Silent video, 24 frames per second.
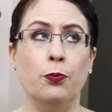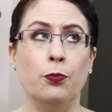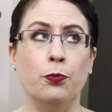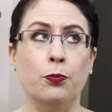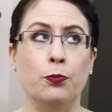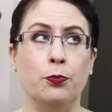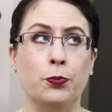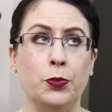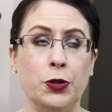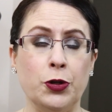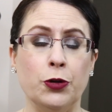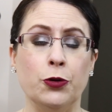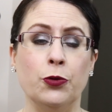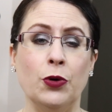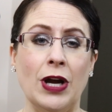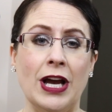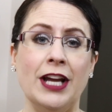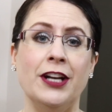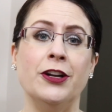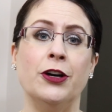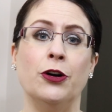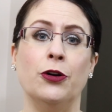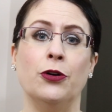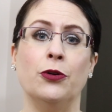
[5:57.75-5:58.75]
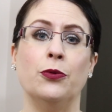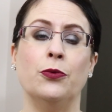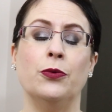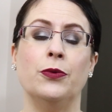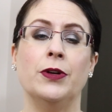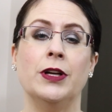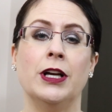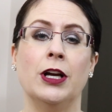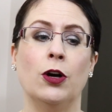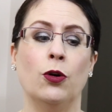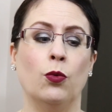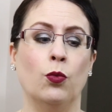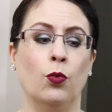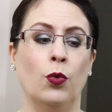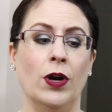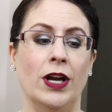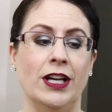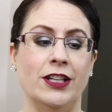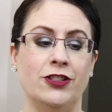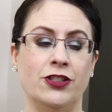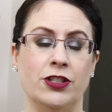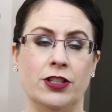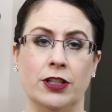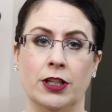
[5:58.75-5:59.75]
Bueno,
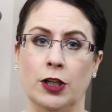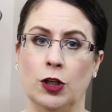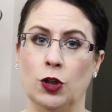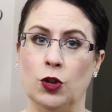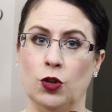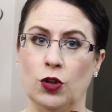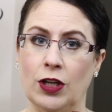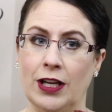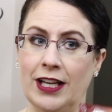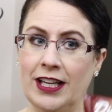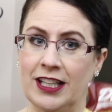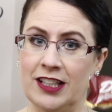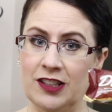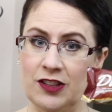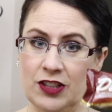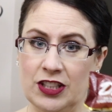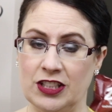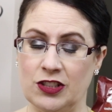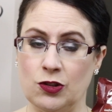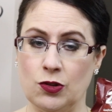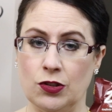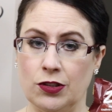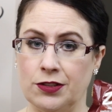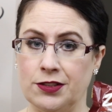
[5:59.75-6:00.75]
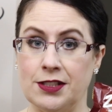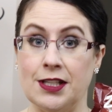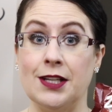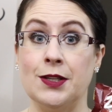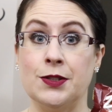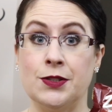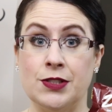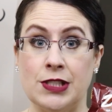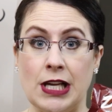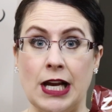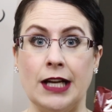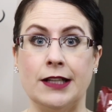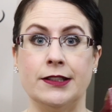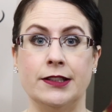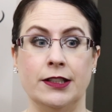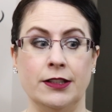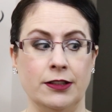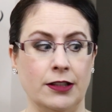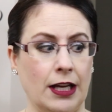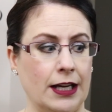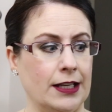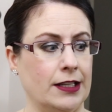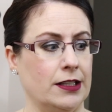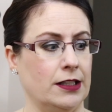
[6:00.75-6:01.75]
which this looks exactly
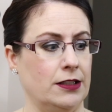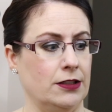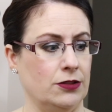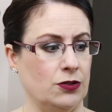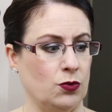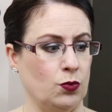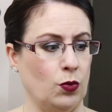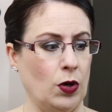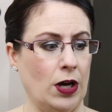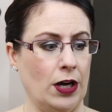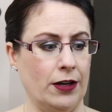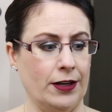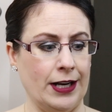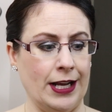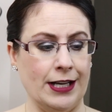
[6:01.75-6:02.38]
like it as well.